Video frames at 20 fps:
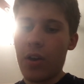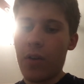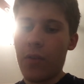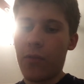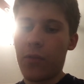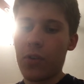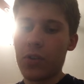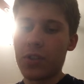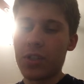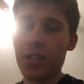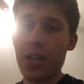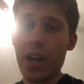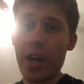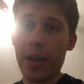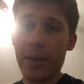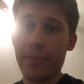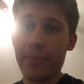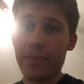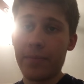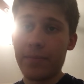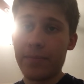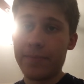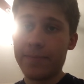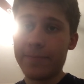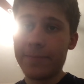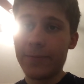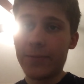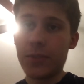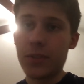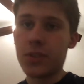for today.
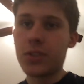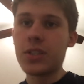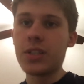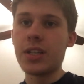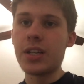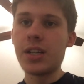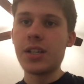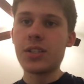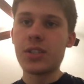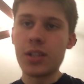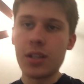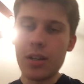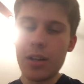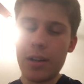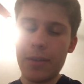For today's,